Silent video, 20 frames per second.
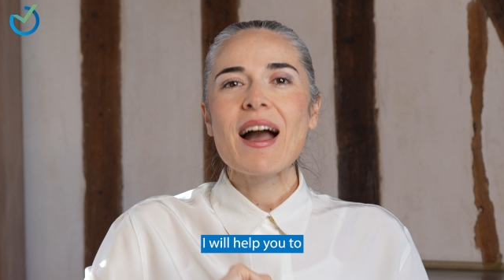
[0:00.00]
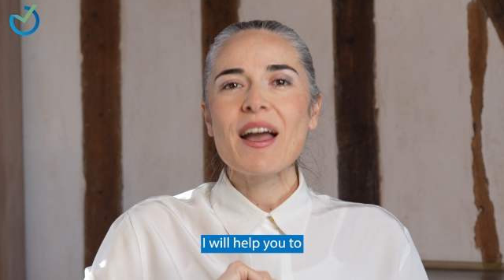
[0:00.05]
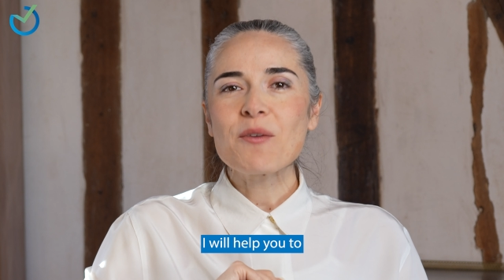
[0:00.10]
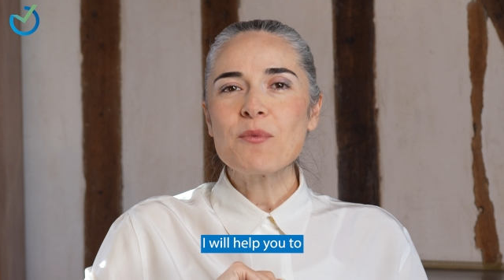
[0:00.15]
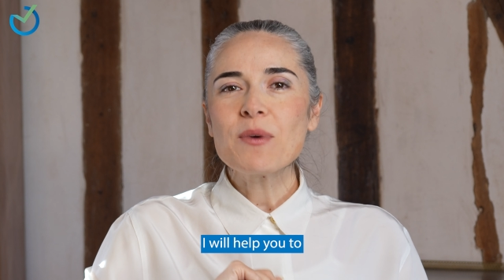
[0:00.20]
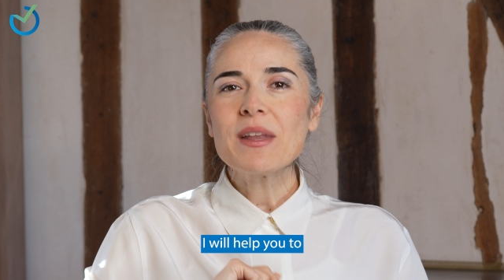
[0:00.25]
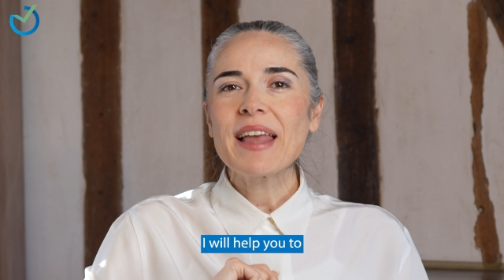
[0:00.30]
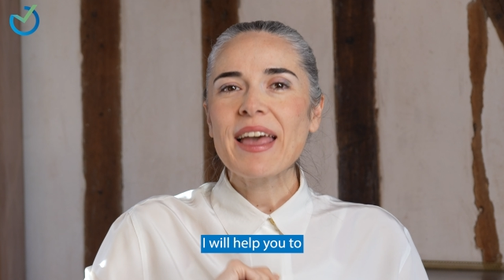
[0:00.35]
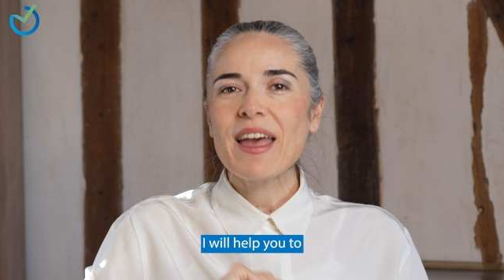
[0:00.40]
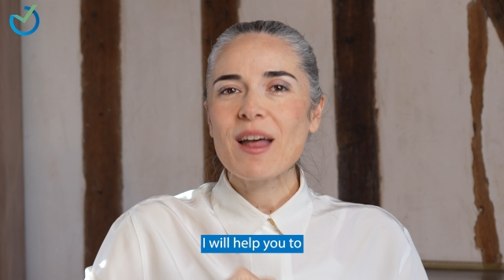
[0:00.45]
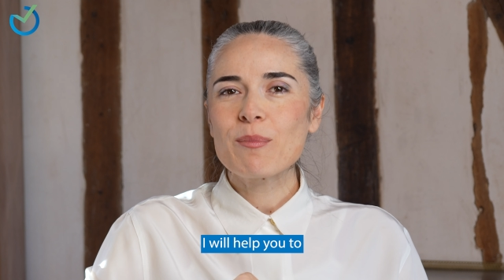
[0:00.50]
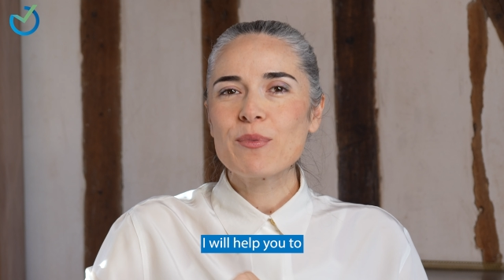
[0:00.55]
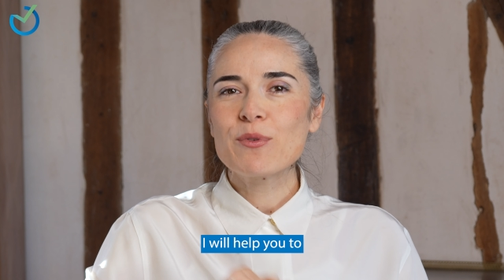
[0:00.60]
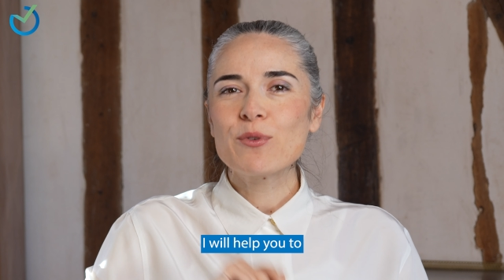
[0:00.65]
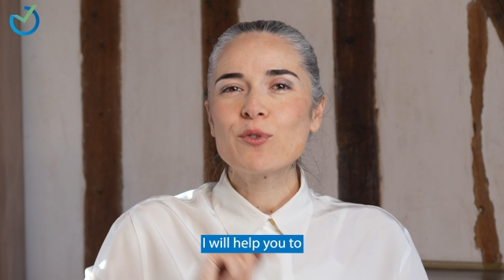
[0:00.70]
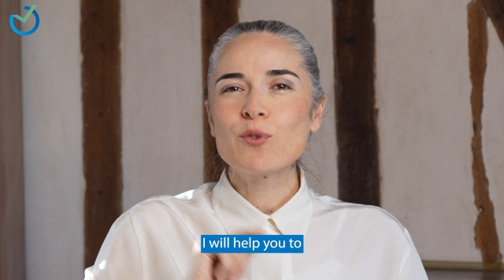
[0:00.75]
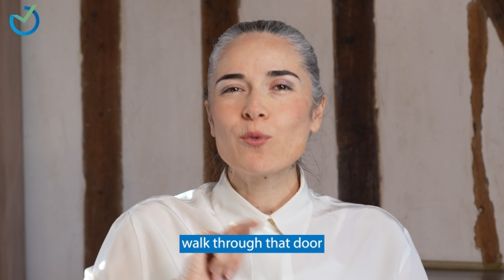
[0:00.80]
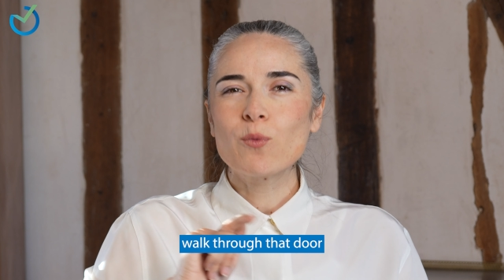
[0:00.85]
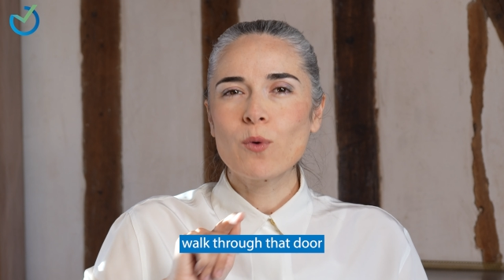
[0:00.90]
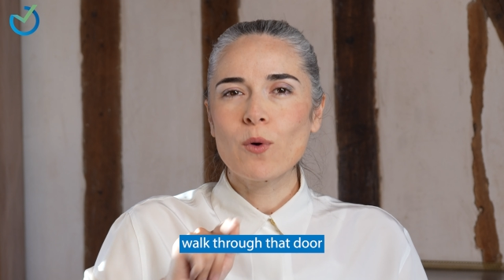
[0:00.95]
I will help you
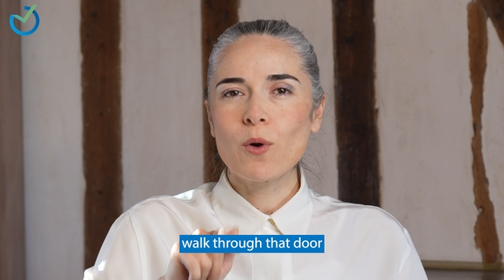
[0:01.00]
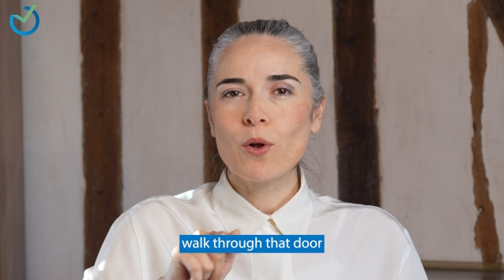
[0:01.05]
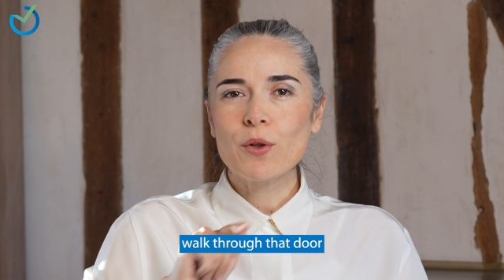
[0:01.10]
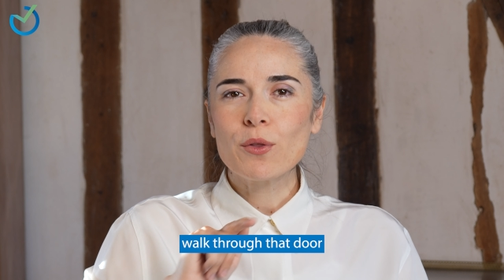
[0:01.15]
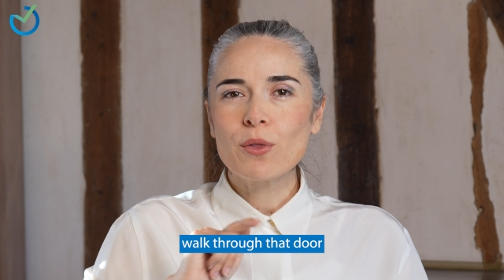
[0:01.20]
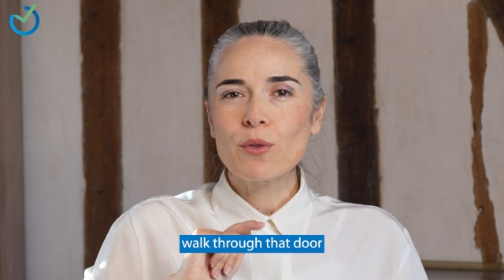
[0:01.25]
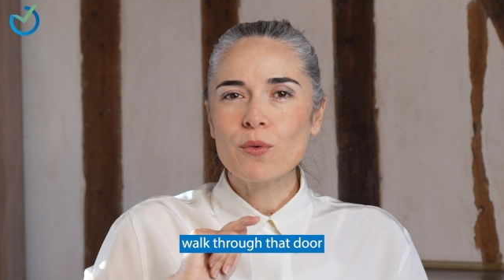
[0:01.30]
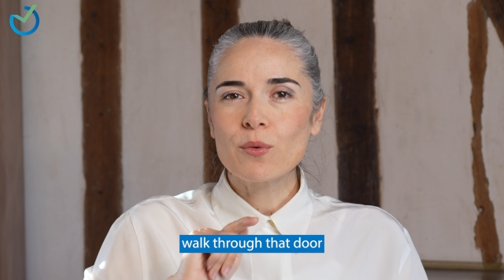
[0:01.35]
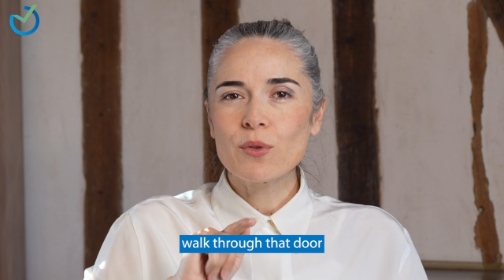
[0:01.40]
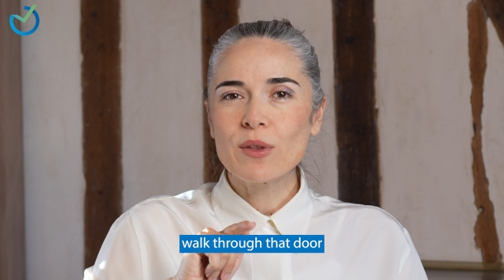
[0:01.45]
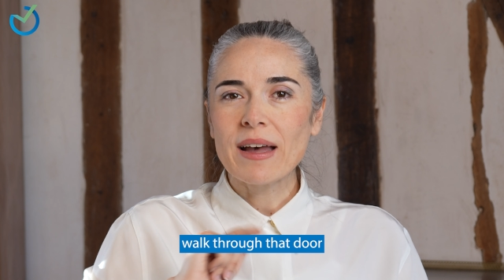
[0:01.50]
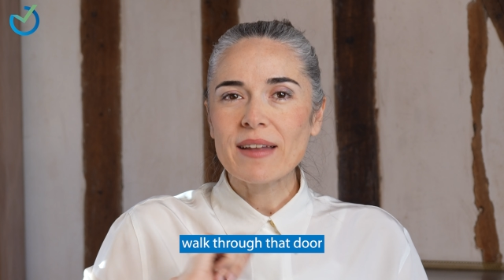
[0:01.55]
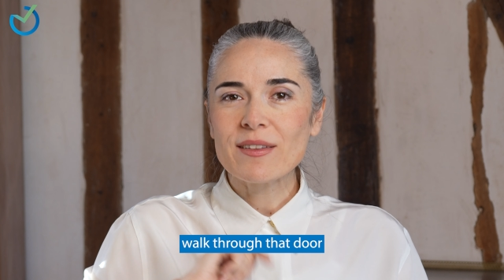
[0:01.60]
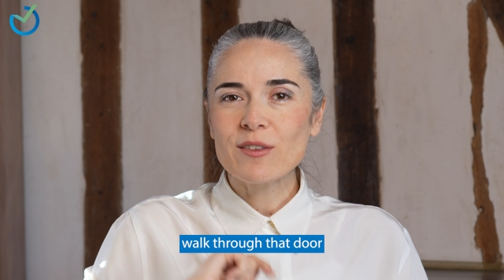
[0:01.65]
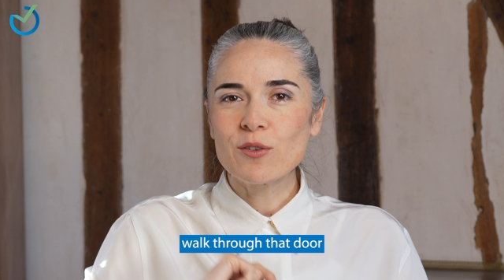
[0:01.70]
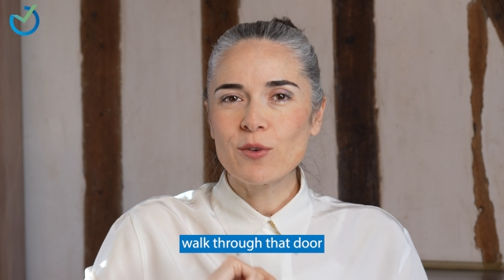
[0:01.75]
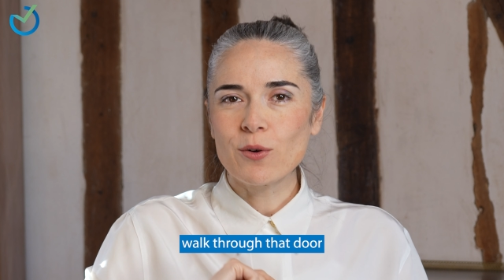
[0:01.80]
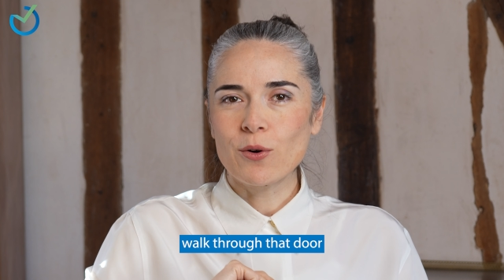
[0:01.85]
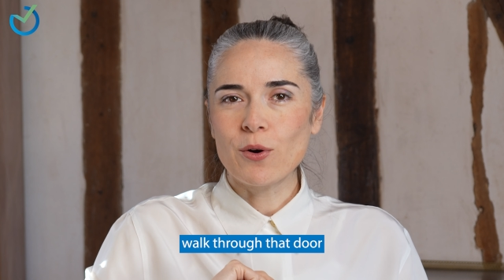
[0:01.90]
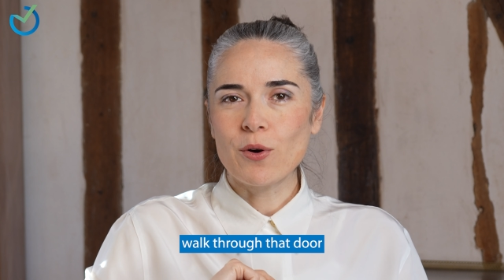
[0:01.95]
to walk through
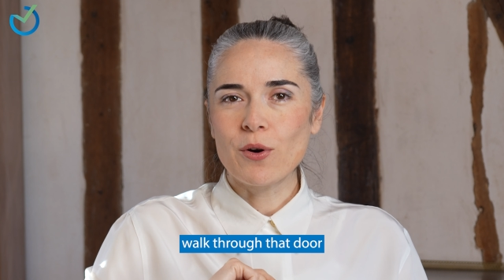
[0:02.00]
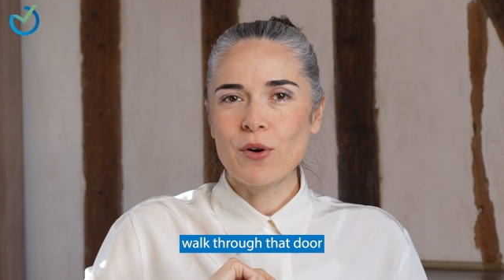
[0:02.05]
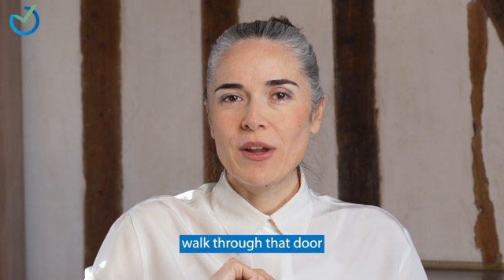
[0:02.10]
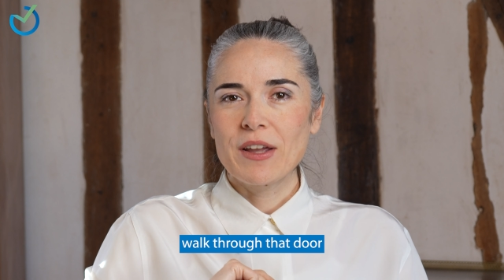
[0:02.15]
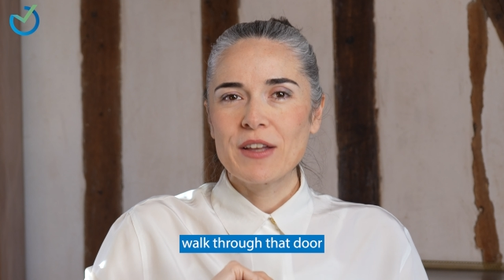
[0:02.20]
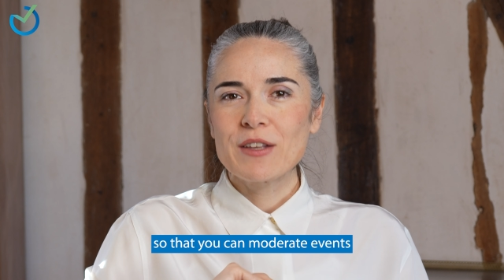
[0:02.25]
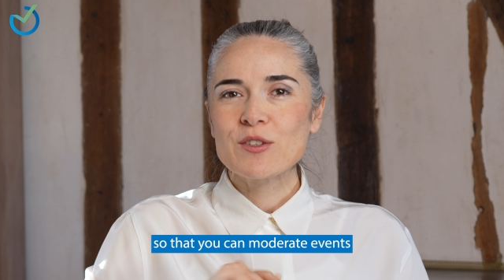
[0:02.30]
that door